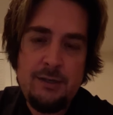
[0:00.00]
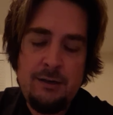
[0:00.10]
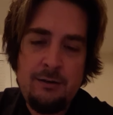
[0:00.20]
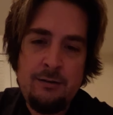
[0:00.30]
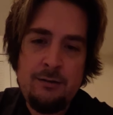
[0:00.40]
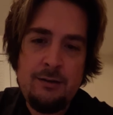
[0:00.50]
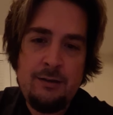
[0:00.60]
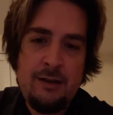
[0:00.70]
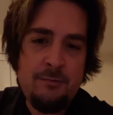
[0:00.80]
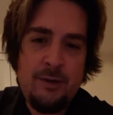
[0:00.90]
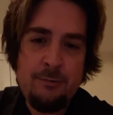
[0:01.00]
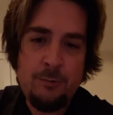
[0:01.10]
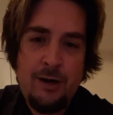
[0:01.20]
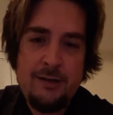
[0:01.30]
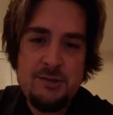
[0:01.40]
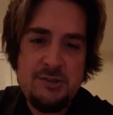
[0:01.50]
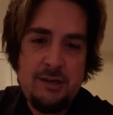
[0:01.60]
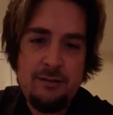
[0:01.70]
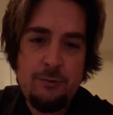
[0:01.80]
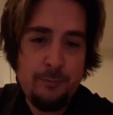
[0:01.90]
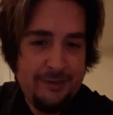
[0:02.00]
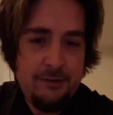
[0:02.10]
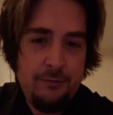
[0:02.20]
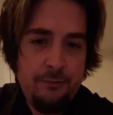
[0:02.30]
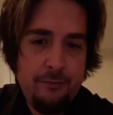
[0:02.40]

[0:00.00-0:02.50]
uh, and anybody writes saying they're me